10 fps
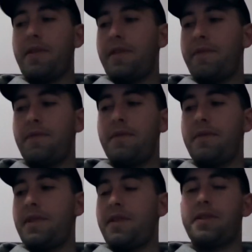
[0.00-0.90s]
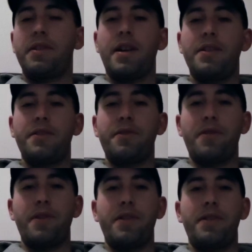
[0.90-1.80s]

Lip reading: I've done this a lot, is throwing it